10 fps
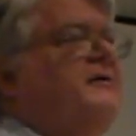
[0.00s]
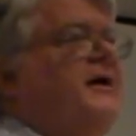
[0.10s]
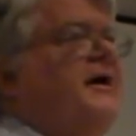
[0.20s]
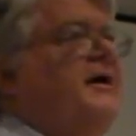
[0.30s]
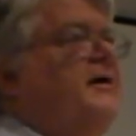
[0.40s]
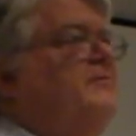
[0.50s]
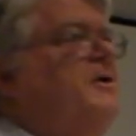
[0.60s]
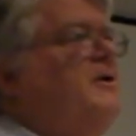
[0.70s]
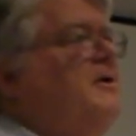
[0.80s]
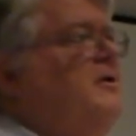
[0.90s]
ham
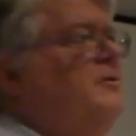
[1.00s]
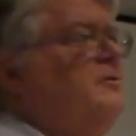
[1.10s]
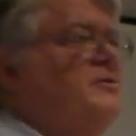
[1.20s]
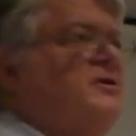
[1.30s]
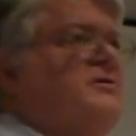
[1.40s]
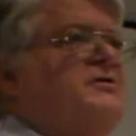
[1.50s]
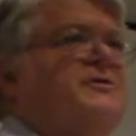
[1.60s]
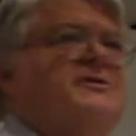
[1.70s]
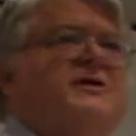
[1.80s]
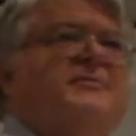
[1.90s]
who was also
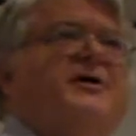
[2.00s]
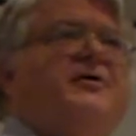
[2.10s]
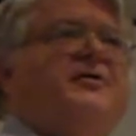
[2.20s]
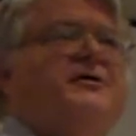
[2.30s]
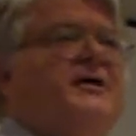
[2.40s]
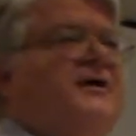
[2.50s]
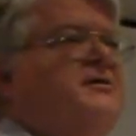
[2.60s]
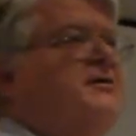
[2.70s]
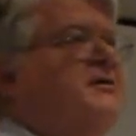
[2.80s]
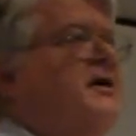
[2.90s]
a CB'er in
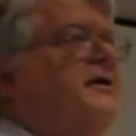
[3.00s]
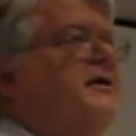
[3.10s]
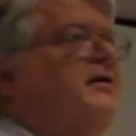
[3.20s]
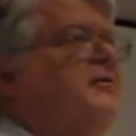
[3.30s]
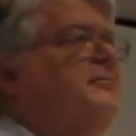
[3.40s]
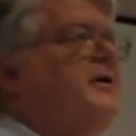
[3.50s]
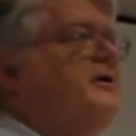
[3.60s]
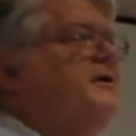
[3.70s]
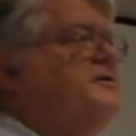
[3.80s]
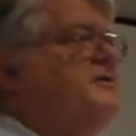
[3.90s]
Texas got nailed
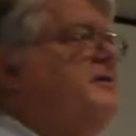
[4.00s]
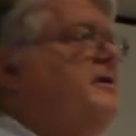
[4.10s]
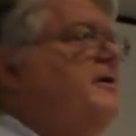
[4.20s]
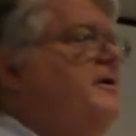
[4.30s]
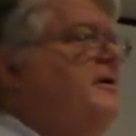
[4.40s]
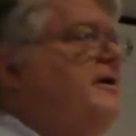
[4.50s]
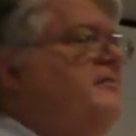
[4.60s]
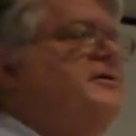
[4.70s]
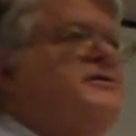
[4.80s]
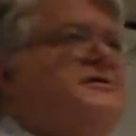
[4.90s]
because he
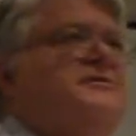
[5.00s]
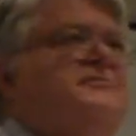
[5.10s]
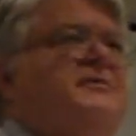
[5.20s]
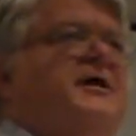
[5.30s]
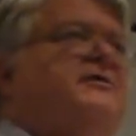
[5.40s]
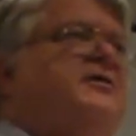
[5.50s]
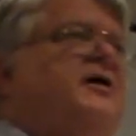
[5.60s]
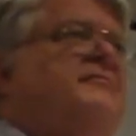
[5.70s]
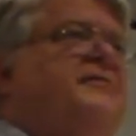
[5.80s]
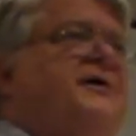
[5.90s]
was ticked
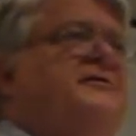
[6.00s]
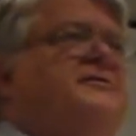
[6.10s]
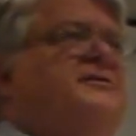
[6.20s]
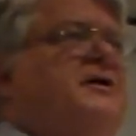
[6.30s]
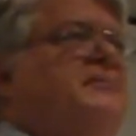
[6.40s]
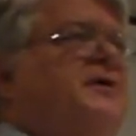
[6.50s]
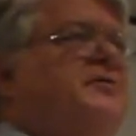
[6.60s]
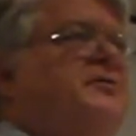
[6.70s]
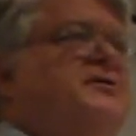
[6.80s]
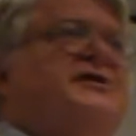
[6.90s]
off at some
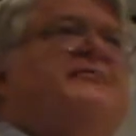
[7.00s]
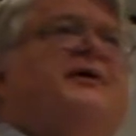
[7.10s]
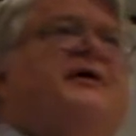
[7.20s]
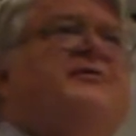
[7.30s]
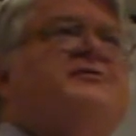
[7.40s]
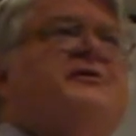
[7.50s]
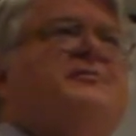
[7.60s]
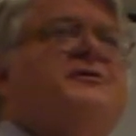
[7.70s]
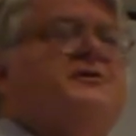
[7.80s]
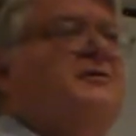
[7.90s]
other CB'ers and
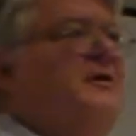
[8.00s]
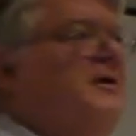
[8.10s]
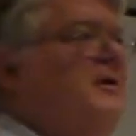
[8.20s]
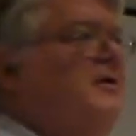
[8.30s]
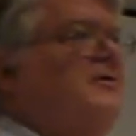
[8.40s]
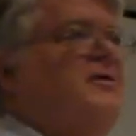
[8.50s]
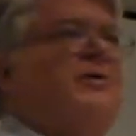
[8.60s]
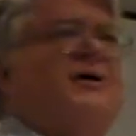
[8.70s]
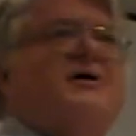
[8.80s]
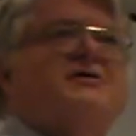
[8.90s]
was
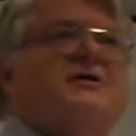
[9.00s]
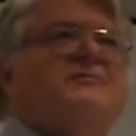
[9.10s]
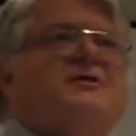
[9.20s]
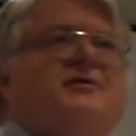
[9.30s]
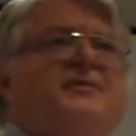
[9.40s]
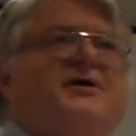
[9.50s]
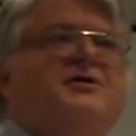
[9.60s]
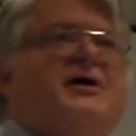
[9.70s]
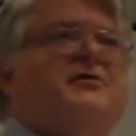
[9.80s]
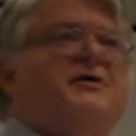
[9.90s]
going on some CB
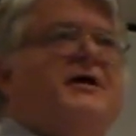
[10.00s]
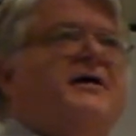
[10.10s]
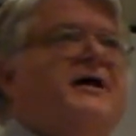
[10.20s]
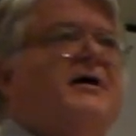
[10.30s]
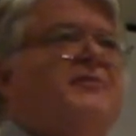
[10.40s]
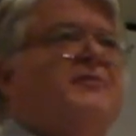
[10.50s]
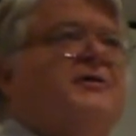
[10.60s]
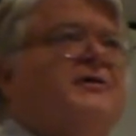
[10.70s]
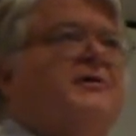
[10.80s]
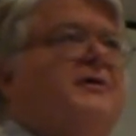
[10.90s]
channel key down with
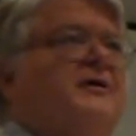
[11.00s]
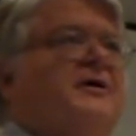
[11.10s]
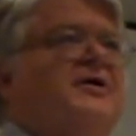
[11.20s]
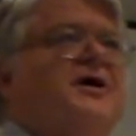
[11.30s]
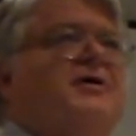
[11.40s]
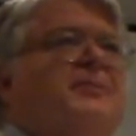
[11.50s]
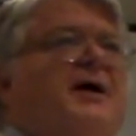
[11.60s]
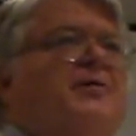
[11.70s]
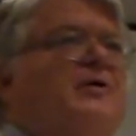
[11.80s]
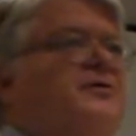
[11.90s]
a lot of
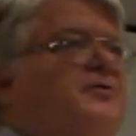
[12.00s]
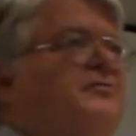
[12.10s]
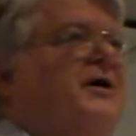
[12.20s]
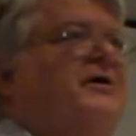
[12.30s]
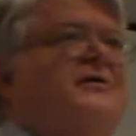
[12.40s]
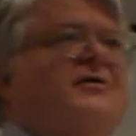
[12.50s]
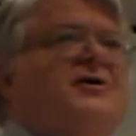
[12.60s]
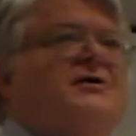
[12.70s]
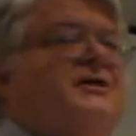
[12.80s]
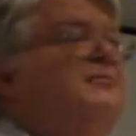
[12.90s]
power to try to
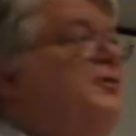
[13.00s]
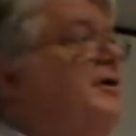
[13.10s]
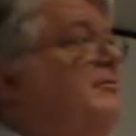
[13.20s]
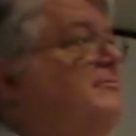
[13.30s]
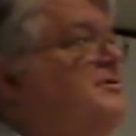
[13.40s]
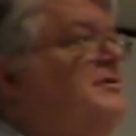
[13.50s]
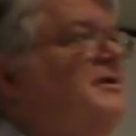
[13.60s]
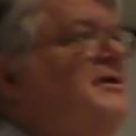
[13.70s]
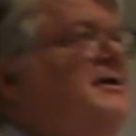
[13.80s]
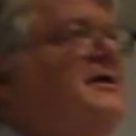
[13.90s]
cause them problems.
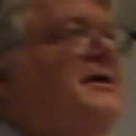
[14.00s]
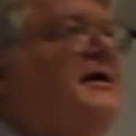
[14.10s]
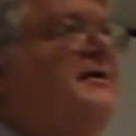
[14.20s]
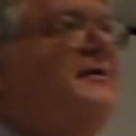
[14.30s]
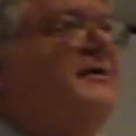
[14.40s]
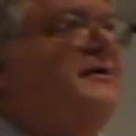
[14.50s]
And